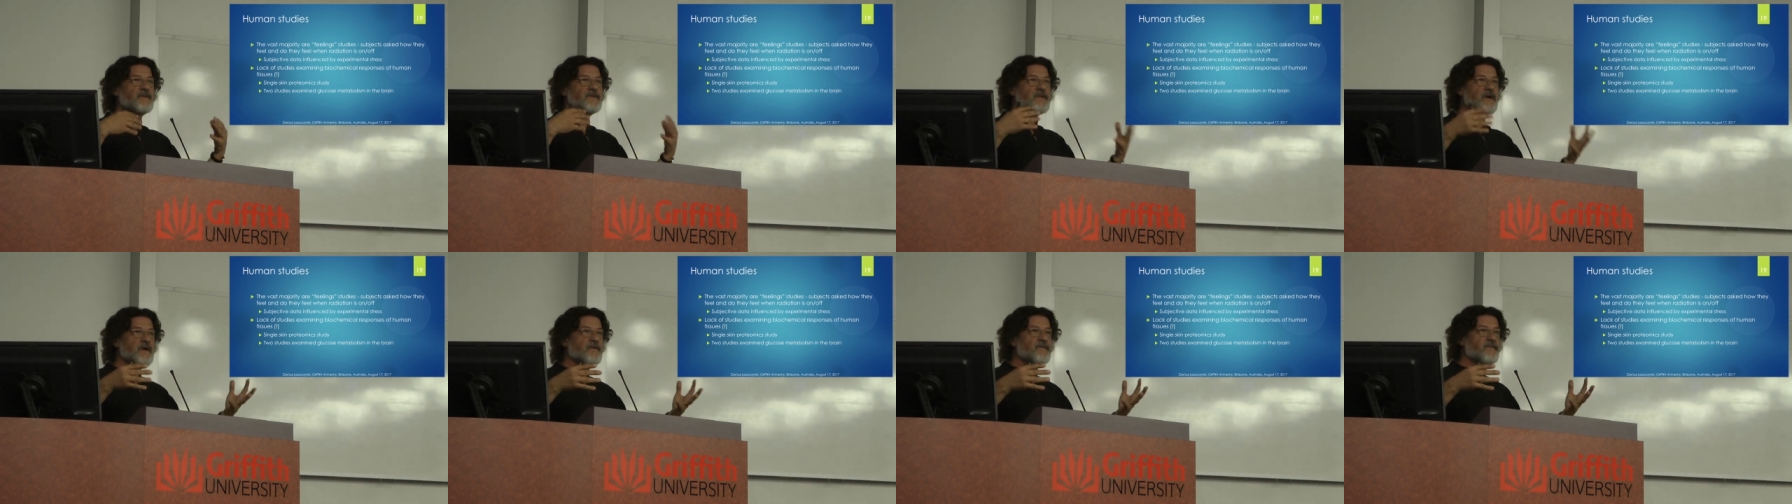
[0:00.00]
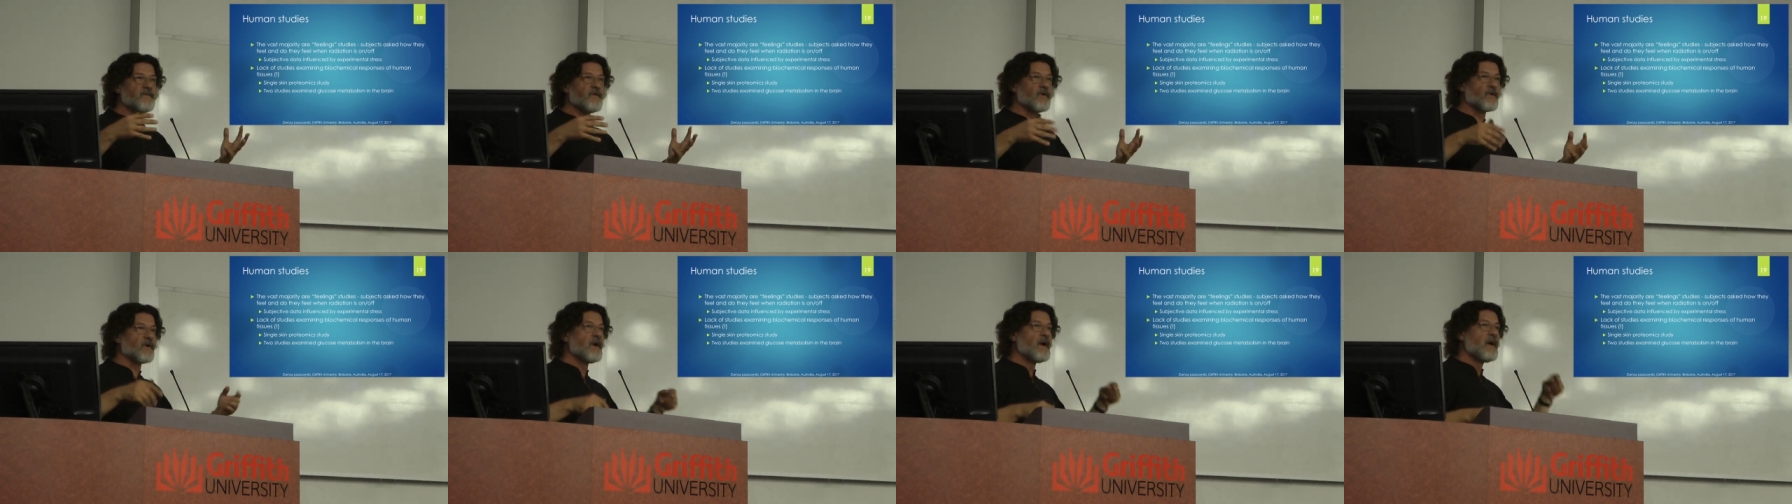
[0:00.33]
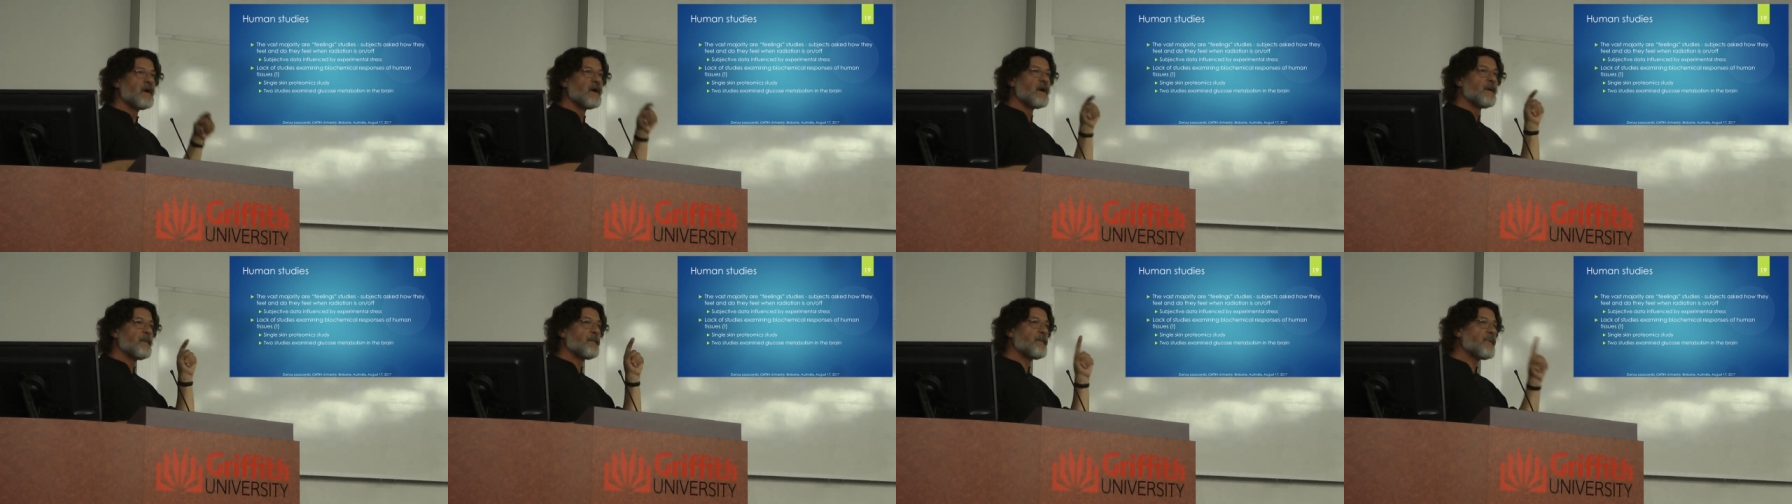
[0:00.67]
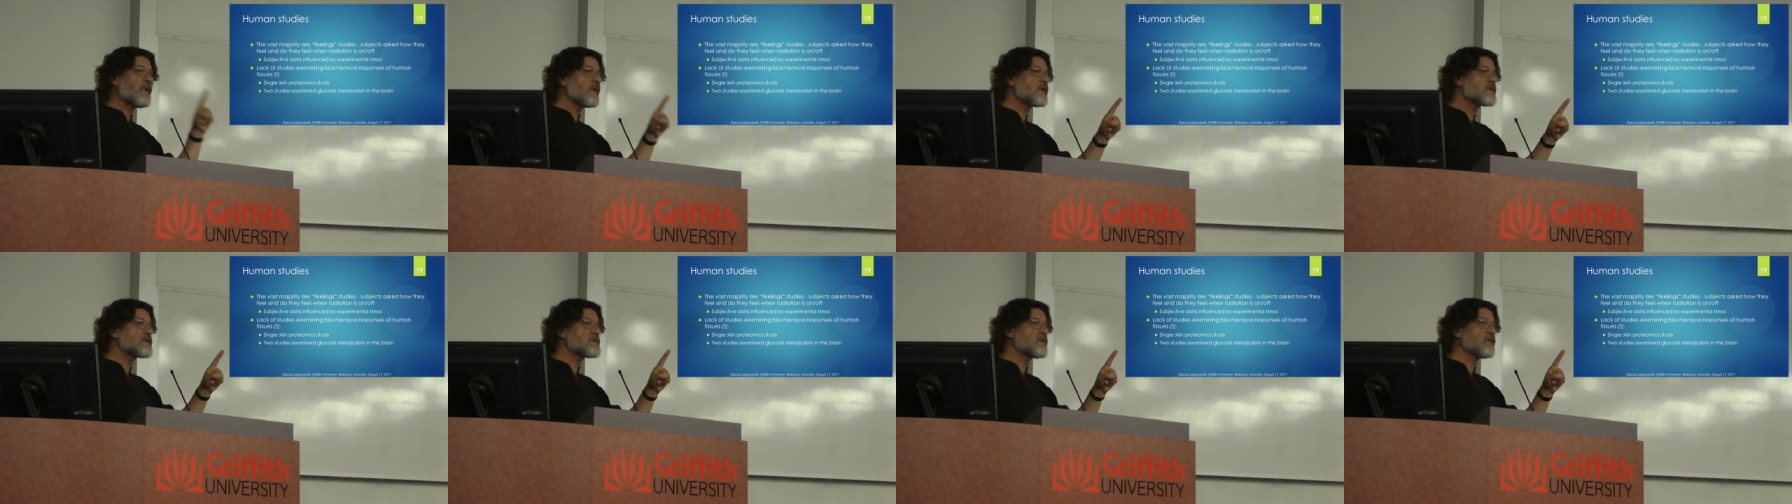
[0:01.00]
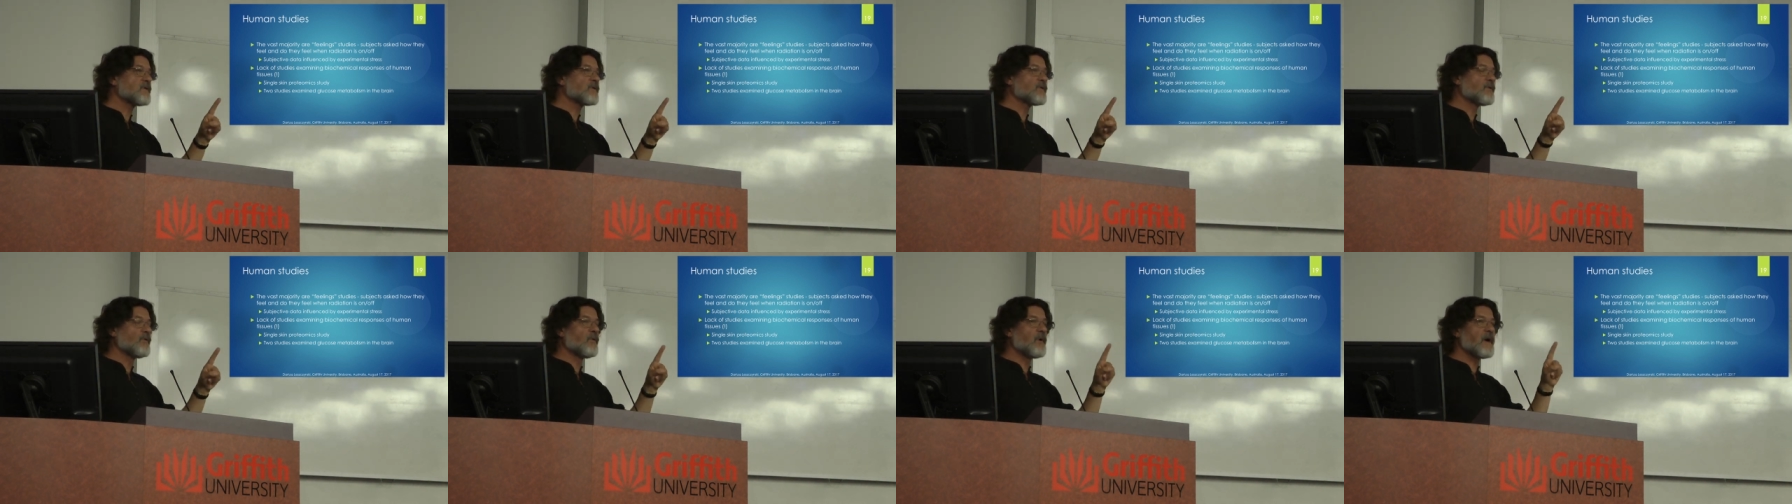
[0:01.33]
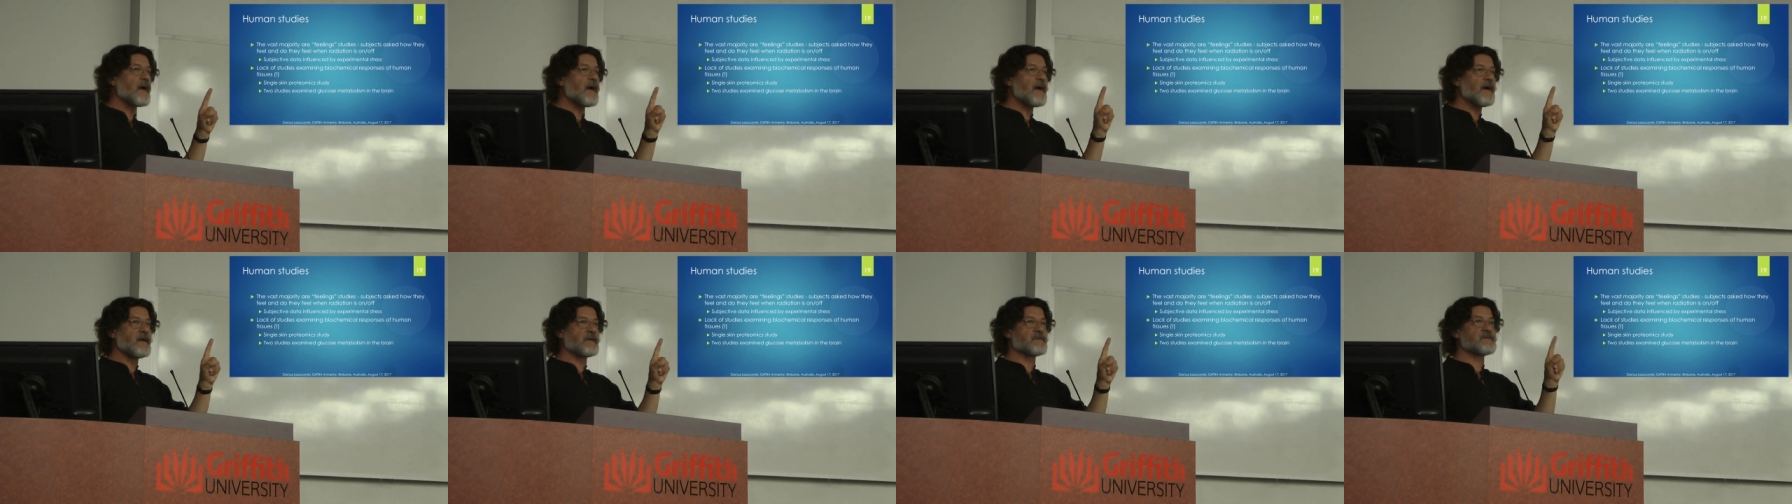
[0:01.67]
And therefore, person
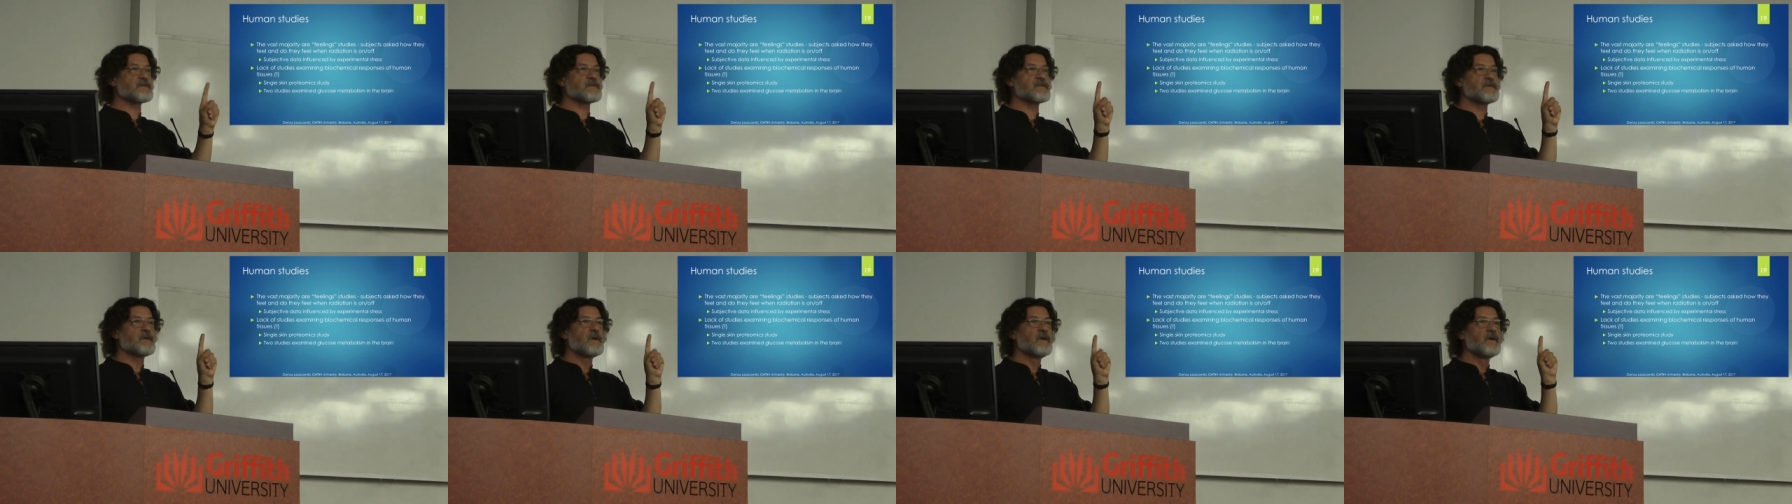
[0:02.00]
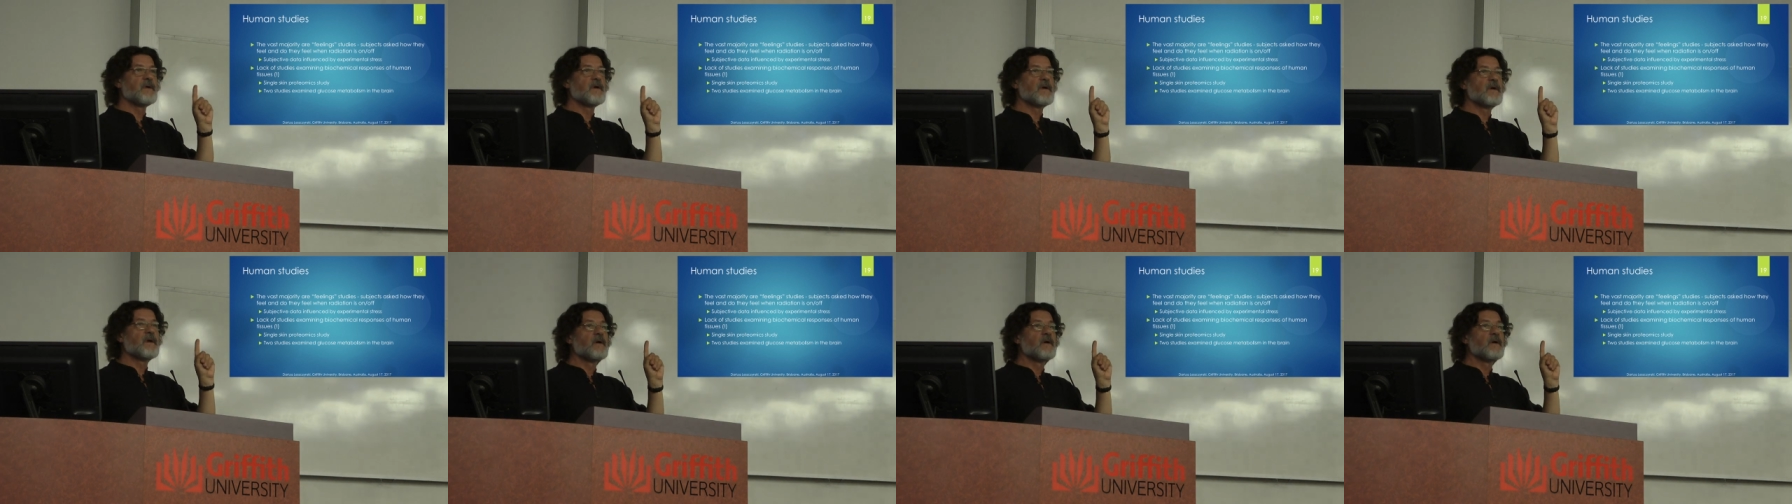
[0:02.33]
who has,